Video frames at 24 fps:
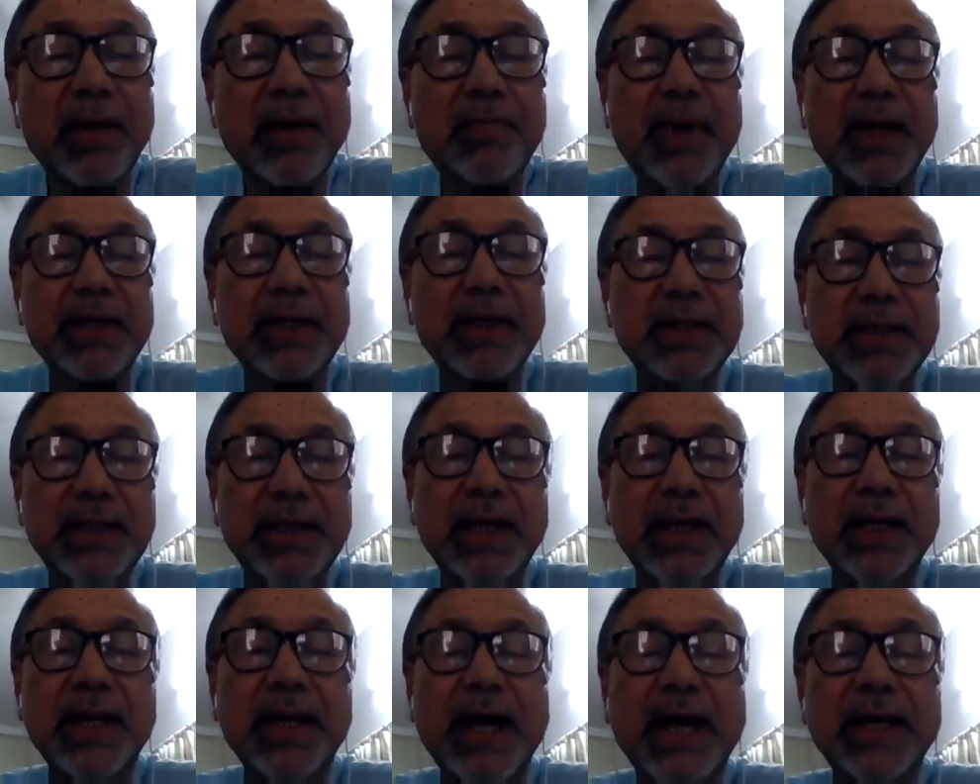But
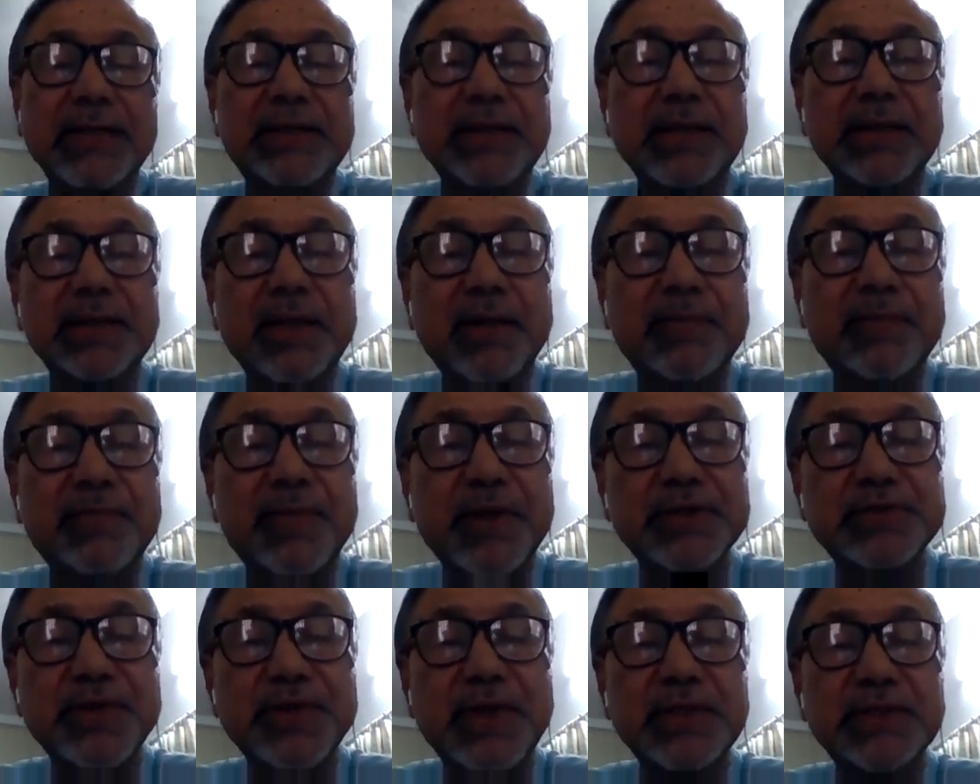here, I think the
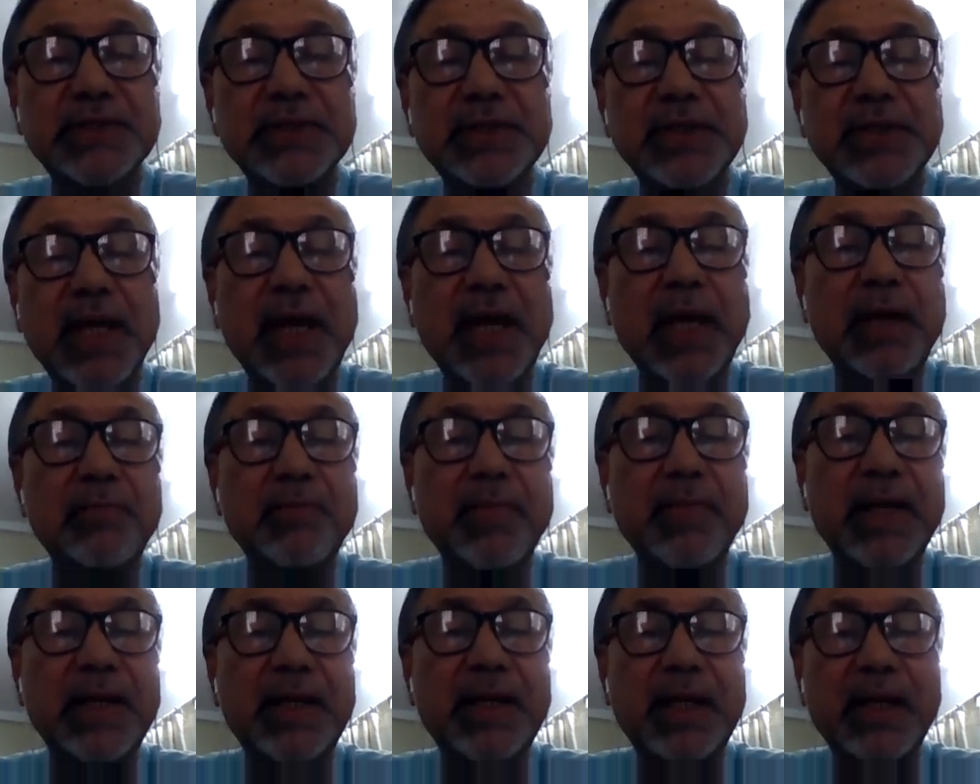persuasion came
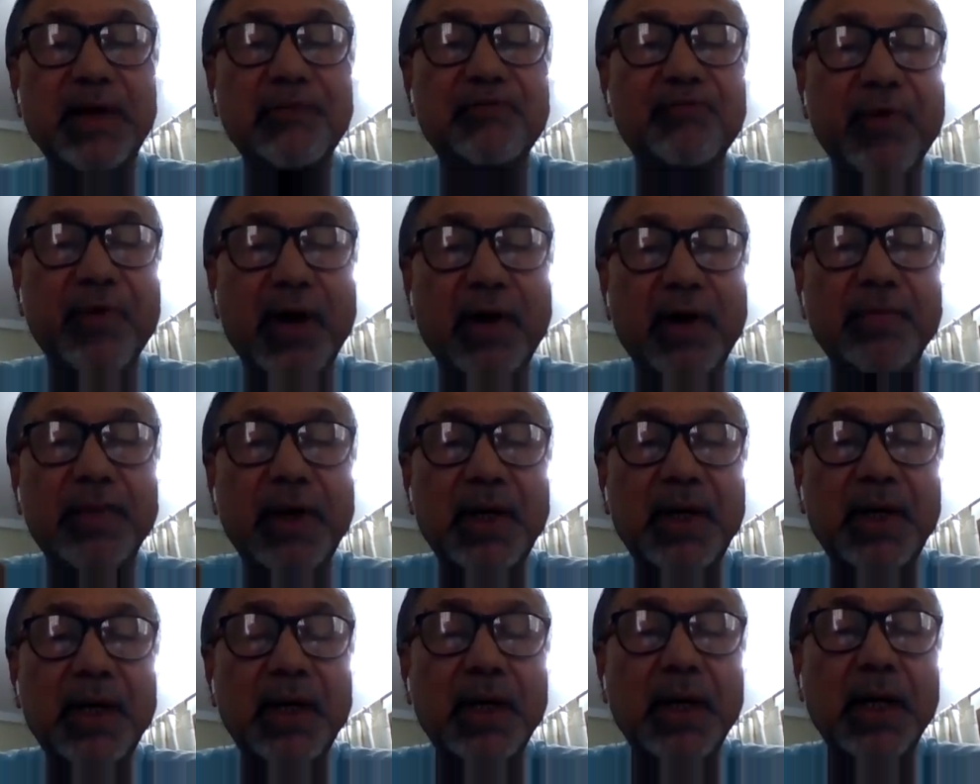mainly from
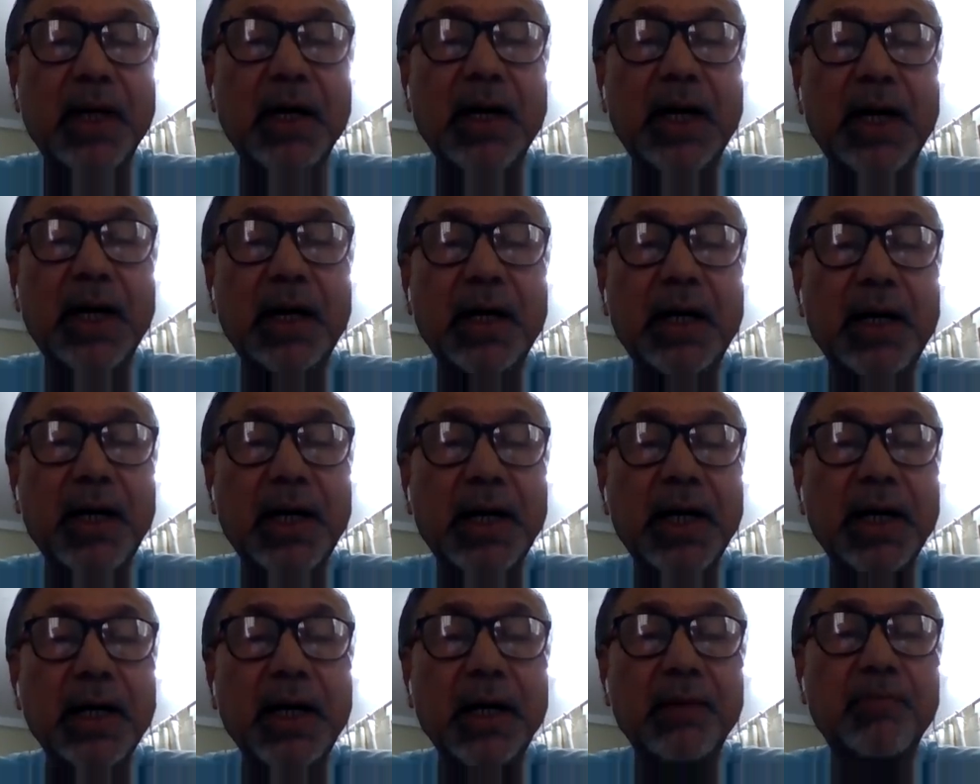
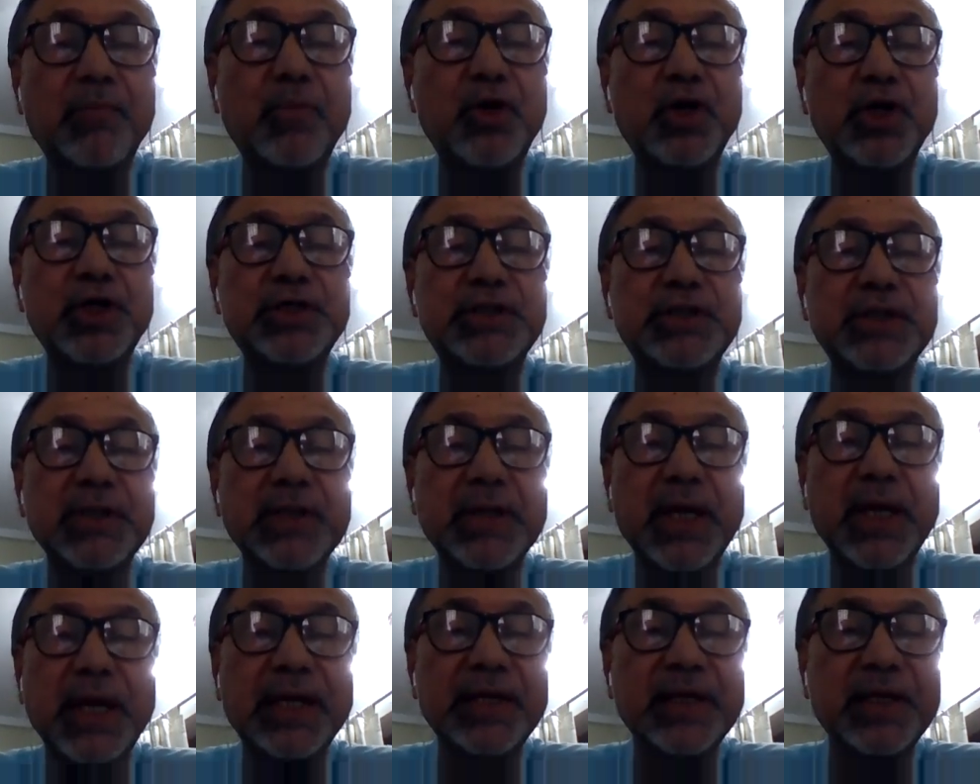a community
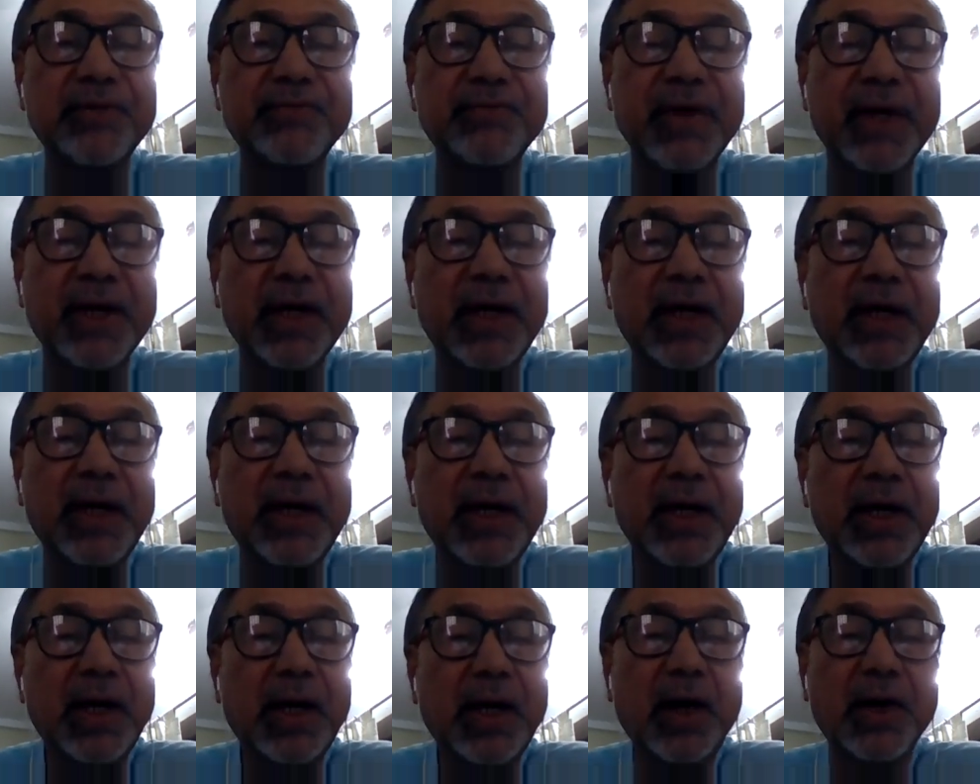kind of a
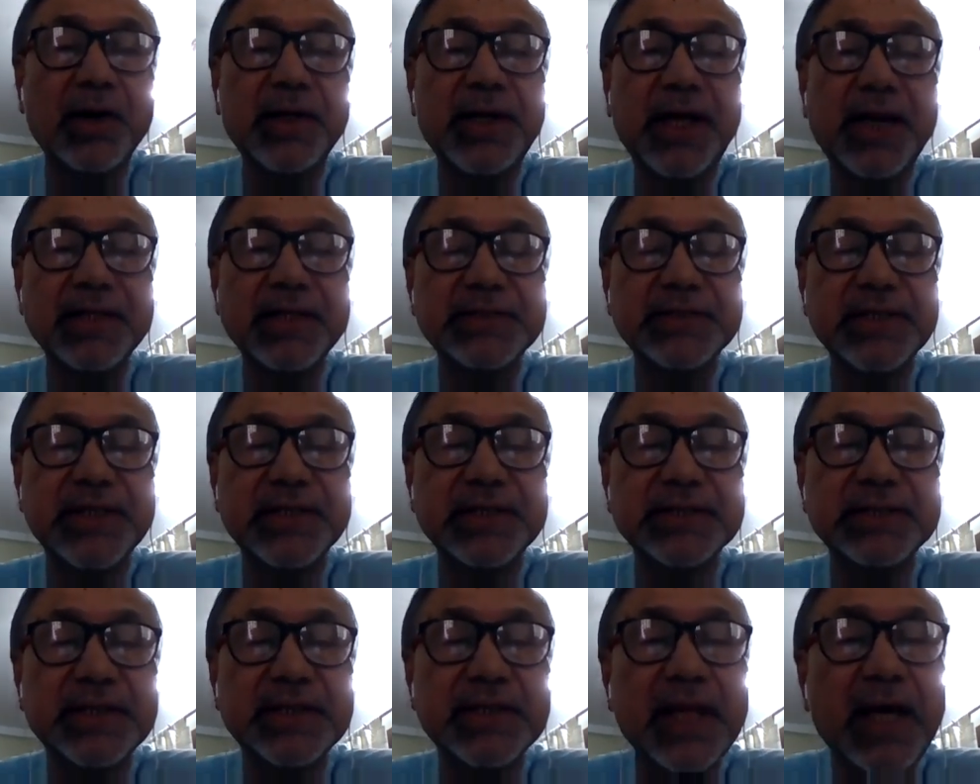
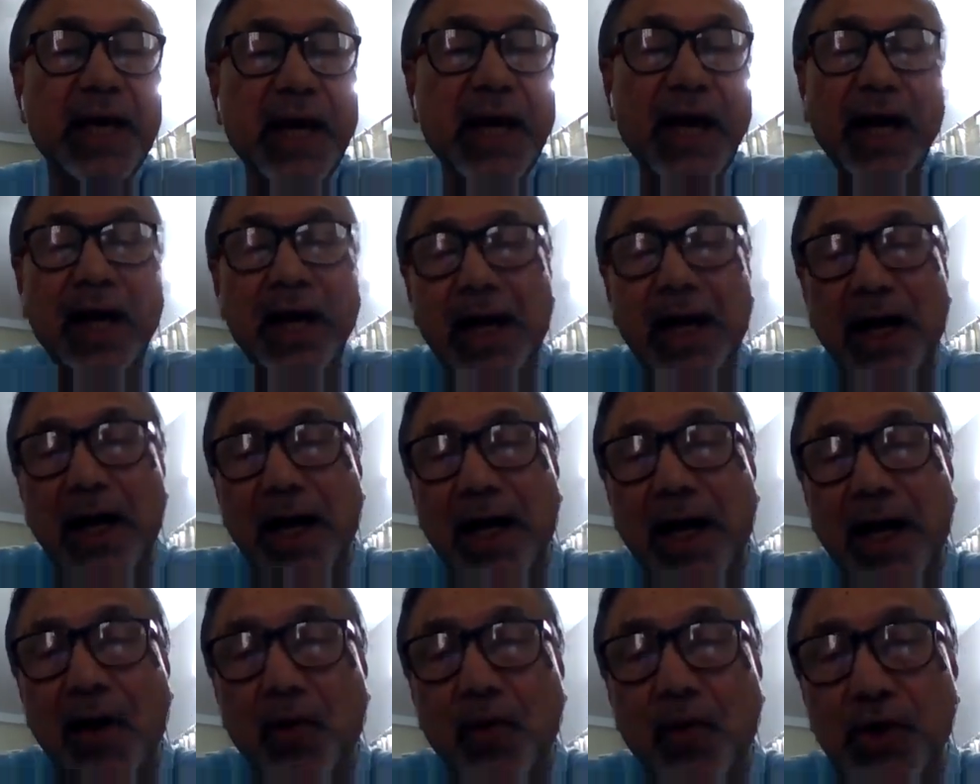organization.
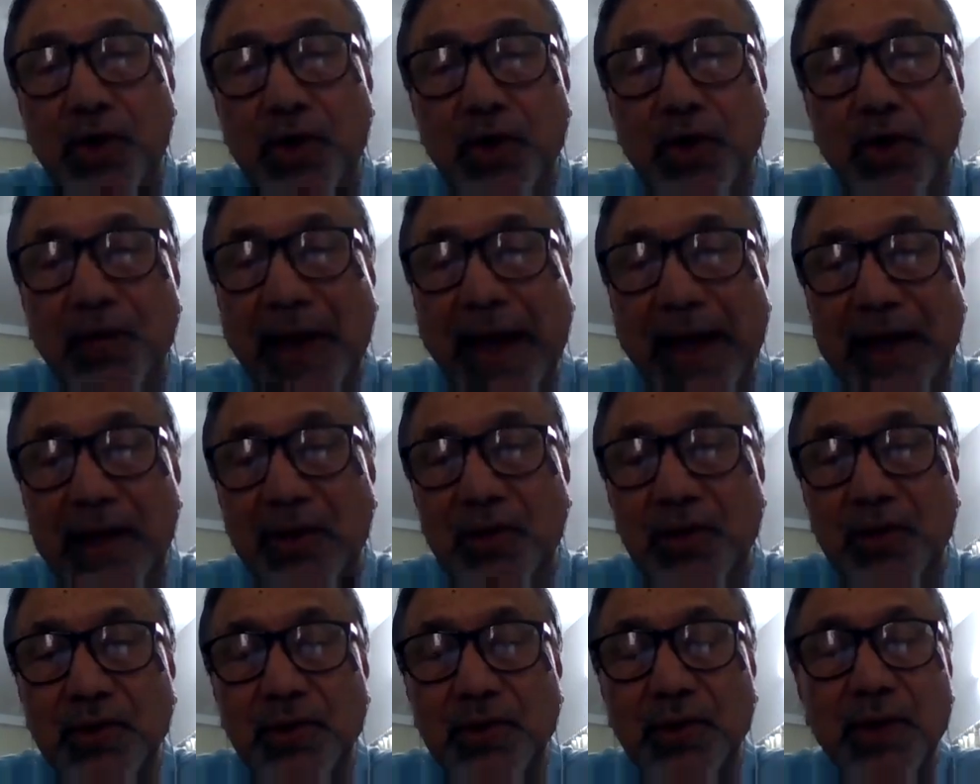How would you
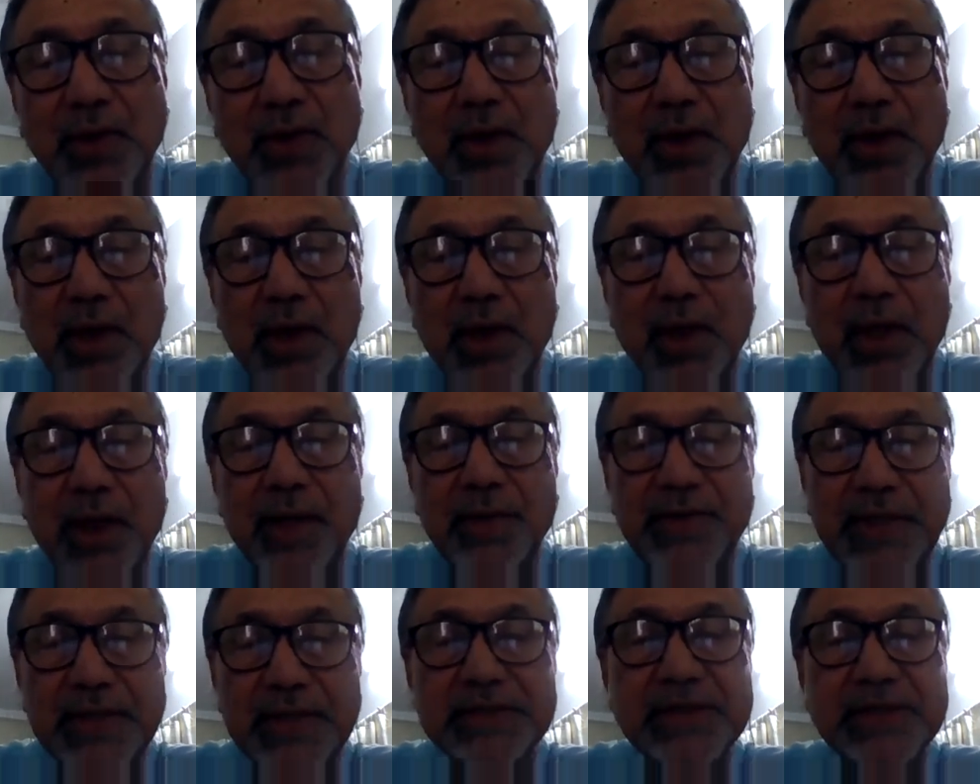value
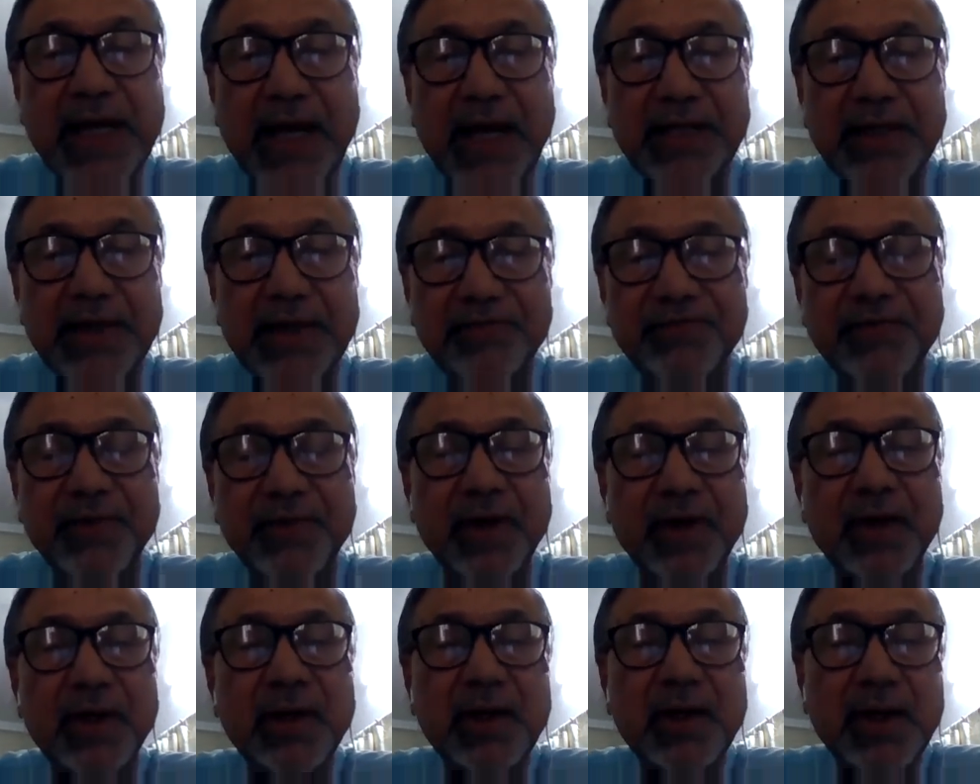this kind of a
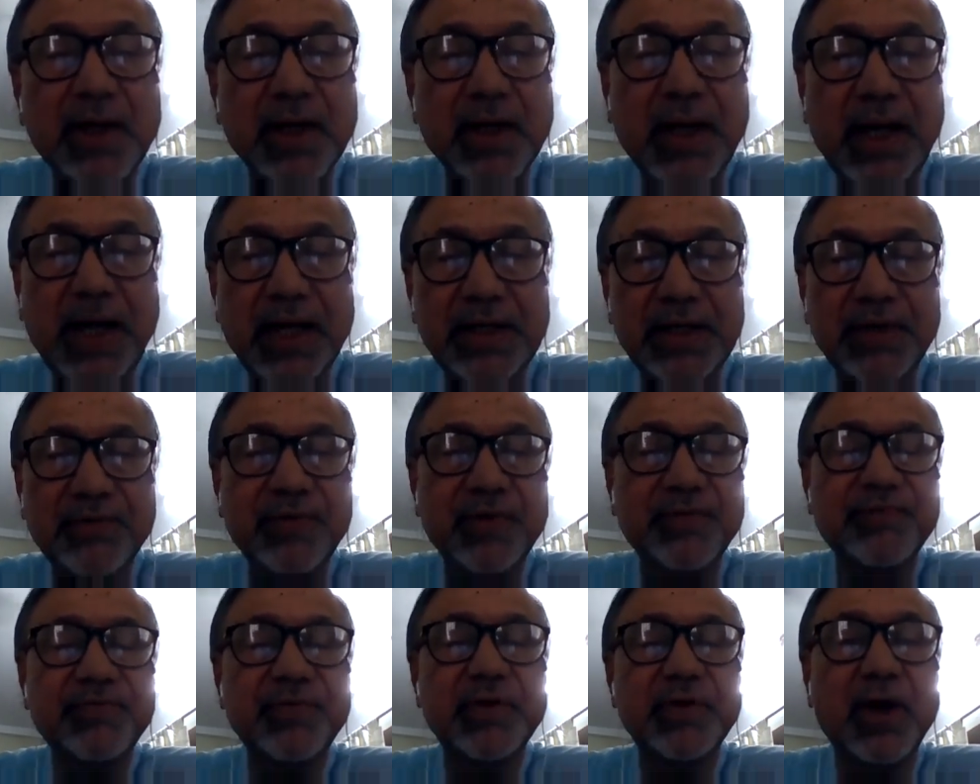
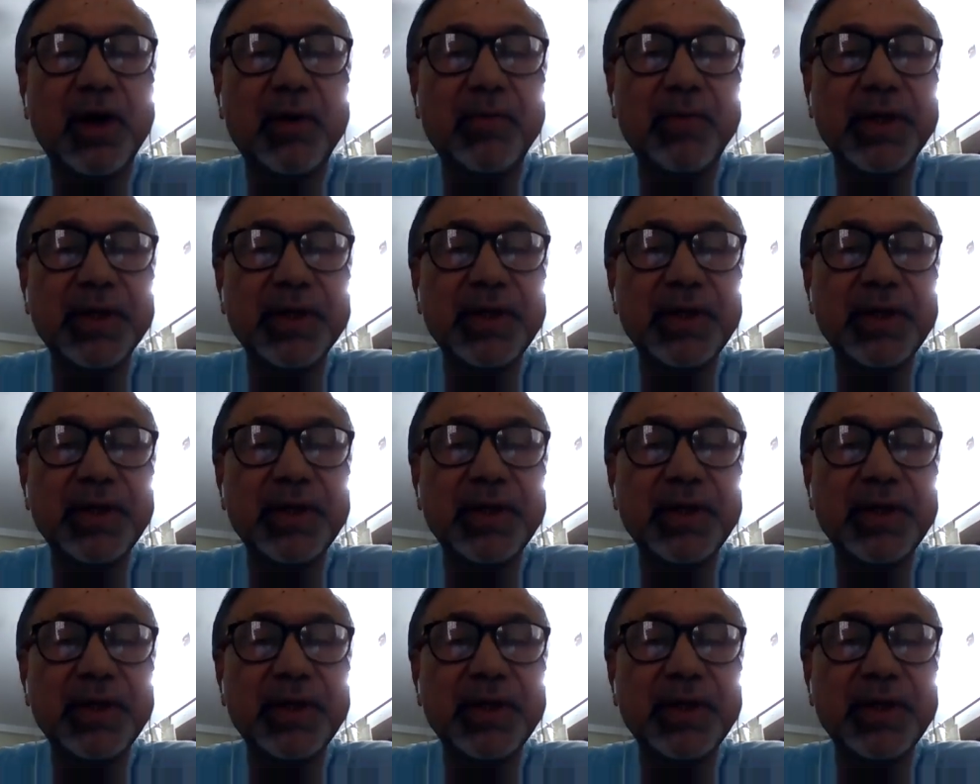phenomenon?